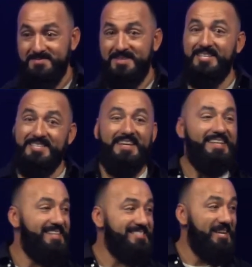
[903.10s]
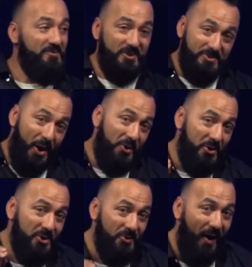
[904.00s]
Because listen, if you know
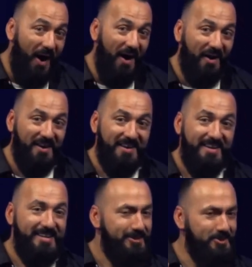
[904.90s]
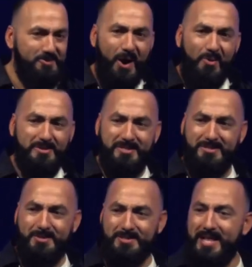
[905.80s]
who you are, you know what to
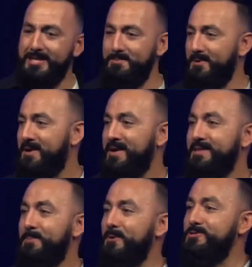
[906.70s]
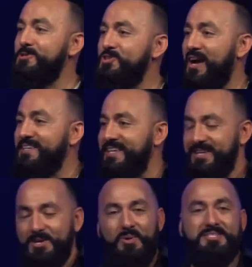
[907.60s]
do. It's like the, per the person who tried to
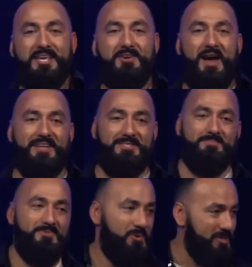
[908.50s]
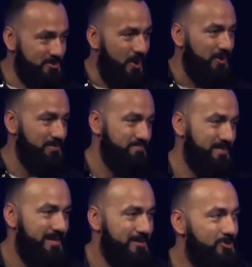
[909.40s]
quit cigarettes, quit smoking.
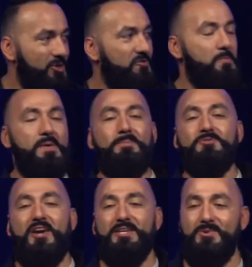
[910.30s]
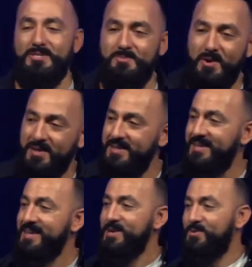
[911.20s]
Two different people tried to quit smoking.
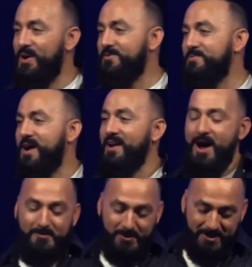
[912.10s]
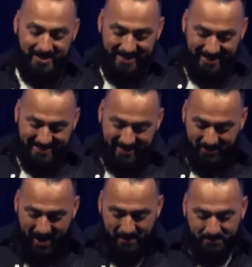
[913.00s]
One of them got offered a
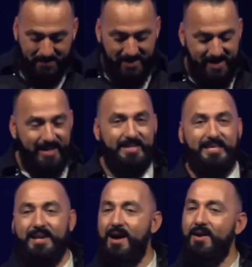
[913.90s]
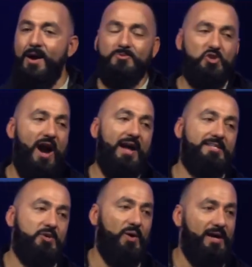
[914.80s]
cigarette. And he said, Oh, no, I'm trying to
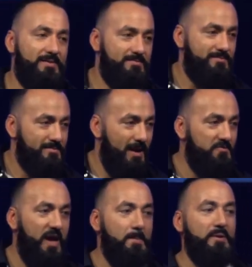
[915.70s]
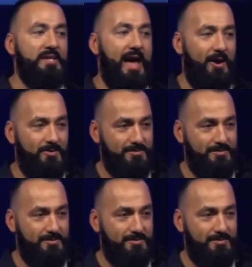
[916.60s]
quit. I'm vaping now.